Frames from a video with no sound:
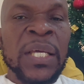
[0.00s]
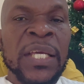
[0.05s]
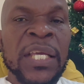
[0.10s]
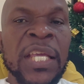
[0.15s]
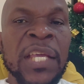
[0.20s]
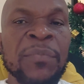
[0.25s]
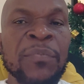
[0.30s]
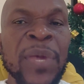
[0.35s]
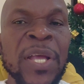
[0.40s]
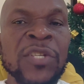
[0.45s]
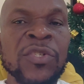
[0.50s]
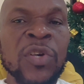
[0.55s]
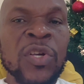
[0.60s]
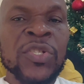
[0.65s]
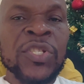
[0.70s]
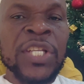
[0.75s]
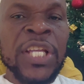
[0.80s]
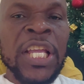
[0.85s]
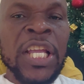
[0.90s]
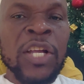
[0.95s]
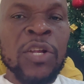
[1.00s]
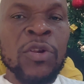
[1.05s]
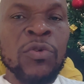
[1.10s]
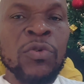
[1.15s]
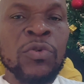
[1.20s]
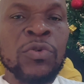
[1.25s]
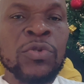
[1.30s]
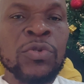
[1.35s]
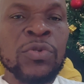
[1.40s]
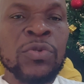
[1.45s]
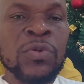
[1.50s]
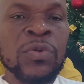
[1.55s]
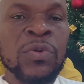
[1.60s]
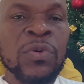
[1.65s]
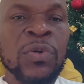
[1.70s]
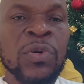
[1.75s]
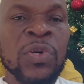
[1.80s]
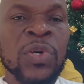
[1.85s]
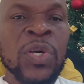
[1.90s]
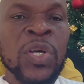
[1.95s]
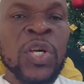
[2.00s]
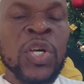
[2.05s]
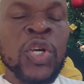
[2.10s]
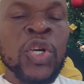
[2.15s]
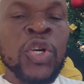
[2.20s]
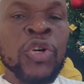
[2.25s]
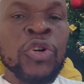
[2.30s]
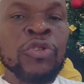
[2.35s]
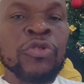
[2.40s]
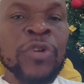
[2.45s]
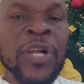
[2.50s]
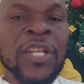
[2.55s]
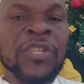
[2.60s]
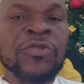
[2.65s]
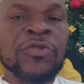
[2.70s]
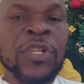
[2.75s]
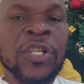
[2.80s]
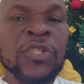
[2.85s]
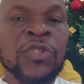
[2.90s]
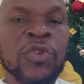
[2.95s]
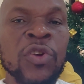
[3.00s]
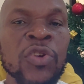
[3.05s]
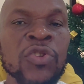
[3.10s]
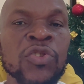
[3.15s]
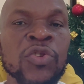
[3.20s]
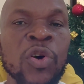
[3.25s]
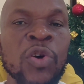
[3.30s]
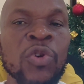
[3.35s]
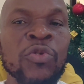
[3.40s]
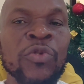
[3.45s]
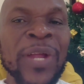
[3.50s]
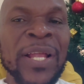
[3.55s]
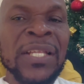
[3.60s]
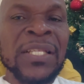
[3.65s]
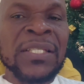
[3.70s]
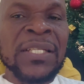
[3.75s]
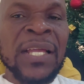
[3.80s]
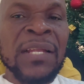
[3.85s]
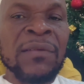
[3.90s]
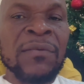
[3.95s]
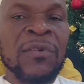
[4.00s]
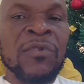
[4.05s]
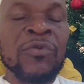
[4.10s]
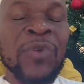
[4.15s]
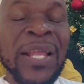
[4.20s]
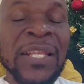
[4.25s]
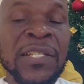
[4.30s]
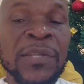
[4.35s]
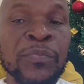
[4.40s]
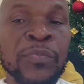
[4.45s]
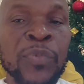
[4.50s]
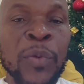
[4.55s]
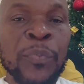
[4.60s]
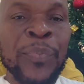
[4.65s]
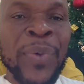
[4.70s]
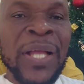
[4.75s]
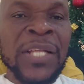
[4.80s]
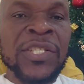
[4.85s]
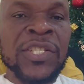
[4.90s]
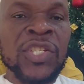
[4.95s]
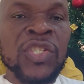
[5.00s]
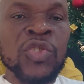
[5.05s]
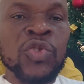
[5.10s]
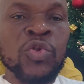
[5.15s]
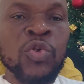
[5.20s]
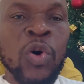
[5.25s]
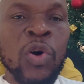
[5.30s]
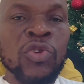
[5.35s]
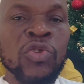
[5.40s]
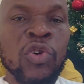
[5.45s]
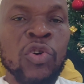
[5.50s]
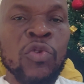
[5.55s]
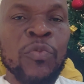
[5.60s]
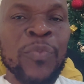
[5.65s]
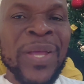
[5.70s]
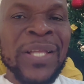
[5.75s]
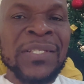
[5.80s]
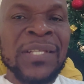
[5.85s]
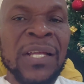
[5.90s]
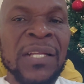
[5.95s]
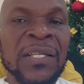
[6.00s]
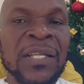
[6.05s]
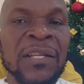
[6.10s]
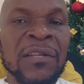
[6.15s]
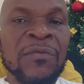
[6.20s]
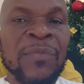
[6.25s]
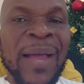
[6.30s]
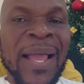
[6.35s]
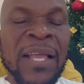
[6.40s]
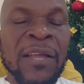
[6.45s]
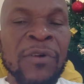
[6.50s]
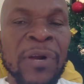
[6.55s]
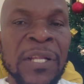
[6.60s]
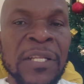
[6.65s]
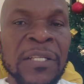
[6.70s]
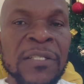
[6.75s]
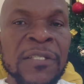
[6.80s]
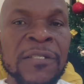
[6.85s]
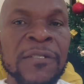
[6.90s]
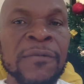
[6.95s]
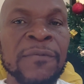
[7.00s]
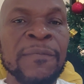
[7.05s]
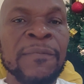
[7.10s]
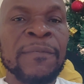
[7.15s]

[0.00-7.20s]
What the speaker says: Key measures include restrictions on renting property to undocumented migrants,